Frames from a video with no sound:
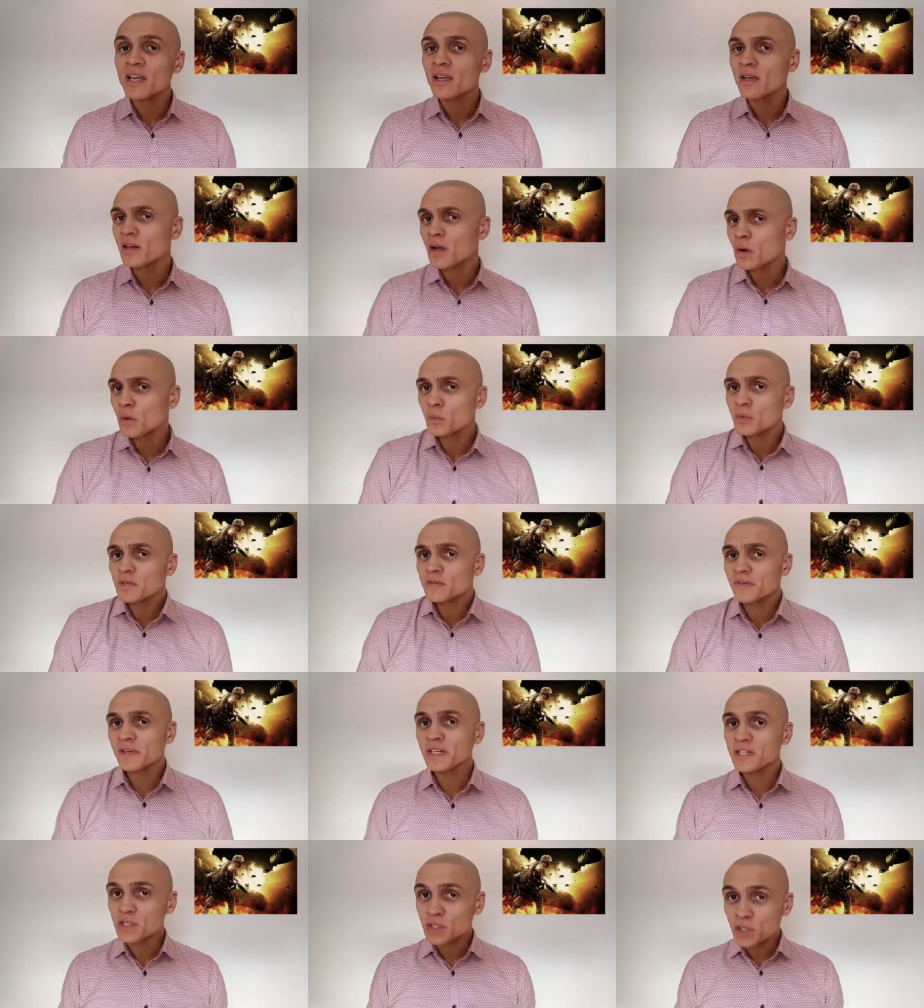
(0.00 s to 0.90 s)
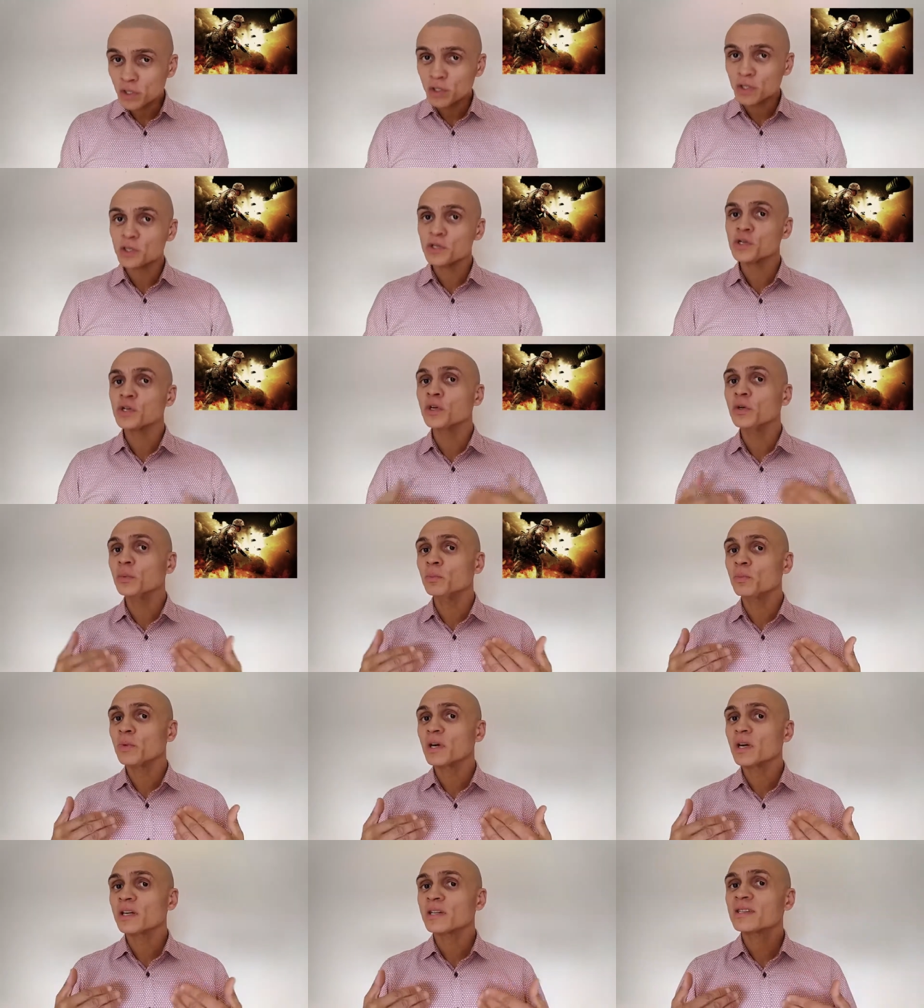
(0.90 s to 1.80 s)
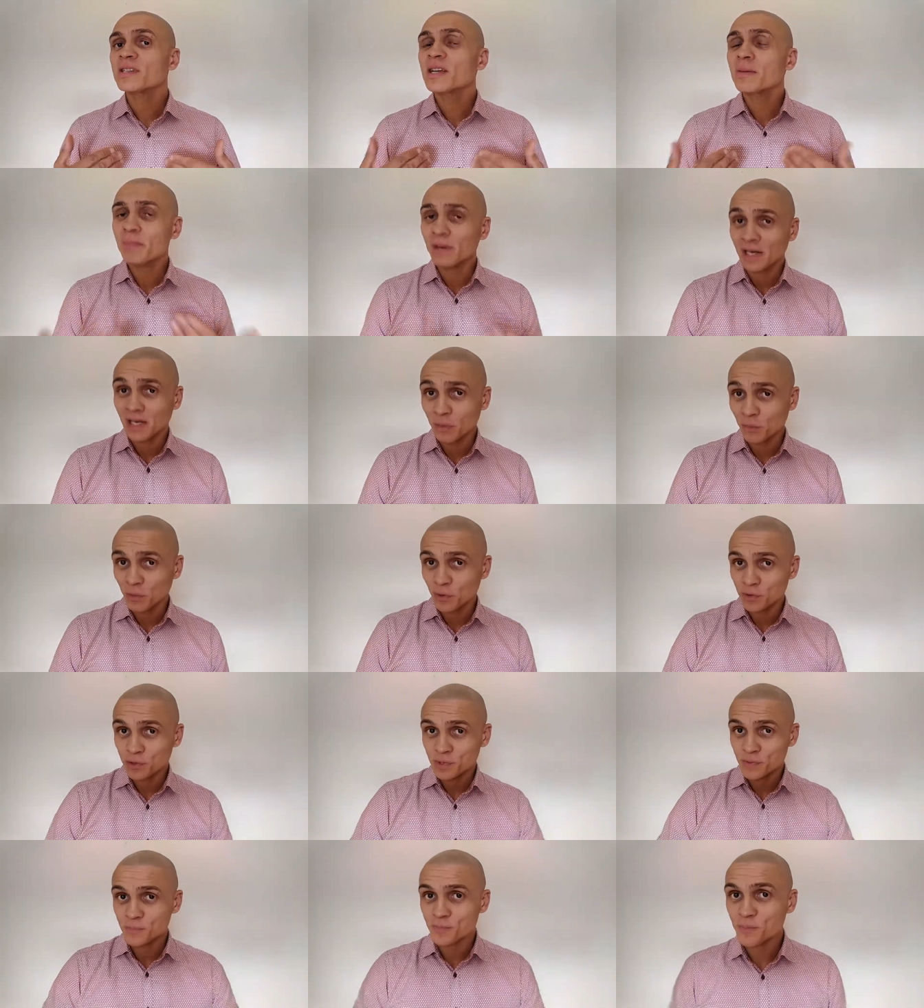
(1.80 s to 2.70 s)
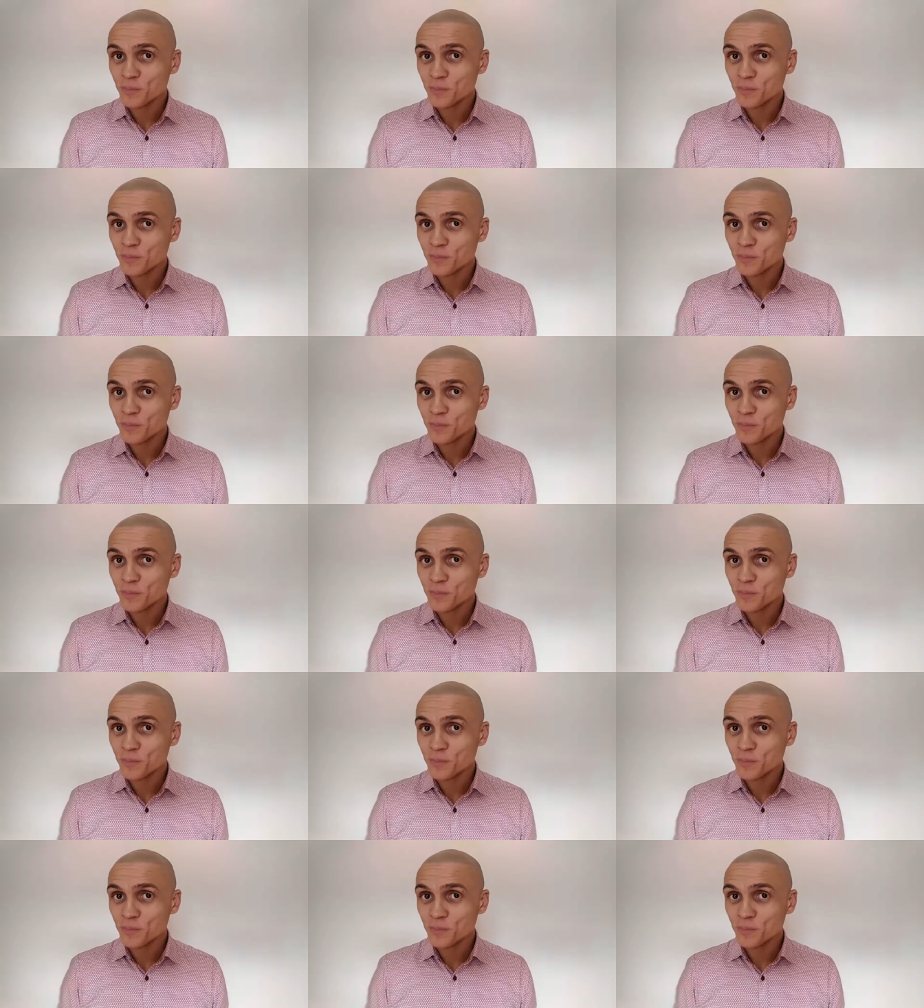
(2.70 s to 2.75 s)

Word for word: you don't always feel as good as you typically would.